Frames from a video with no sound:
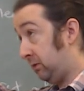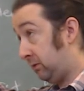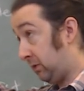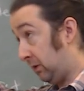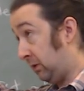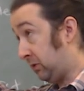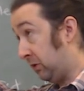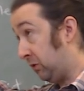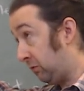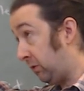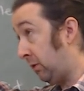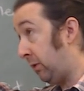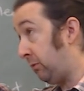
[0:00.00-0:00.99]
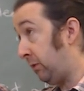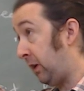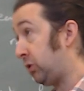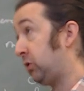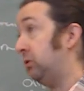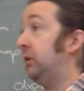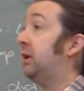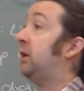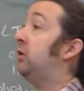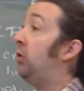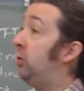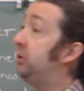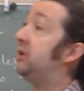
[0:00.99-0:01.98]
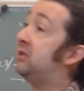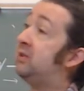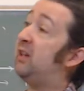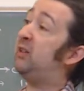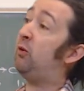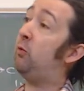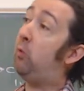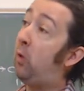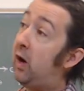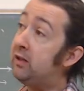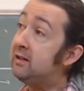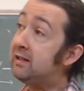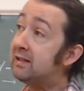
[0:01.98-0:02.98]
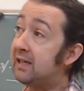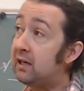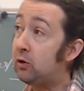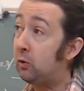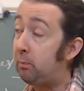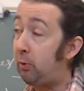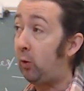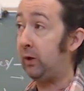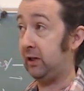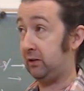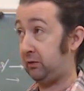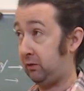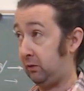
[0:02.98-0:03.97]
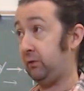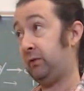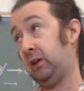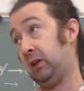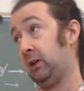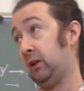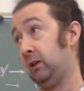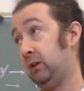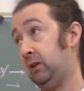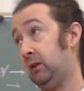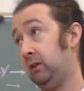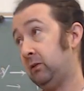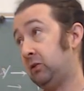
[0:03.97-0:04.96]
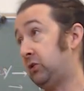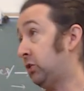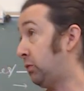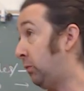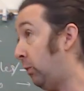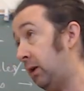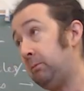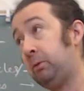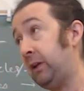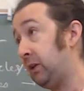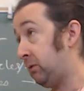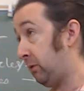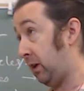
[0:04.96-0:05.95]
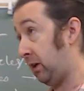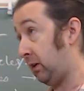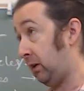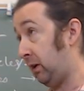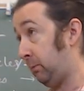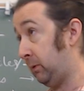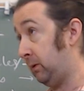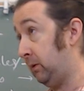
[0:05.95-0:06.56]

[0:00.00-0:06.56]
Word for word: So it's a degree one rational. It can only send one single point to infinity. There's just one place where that can happen.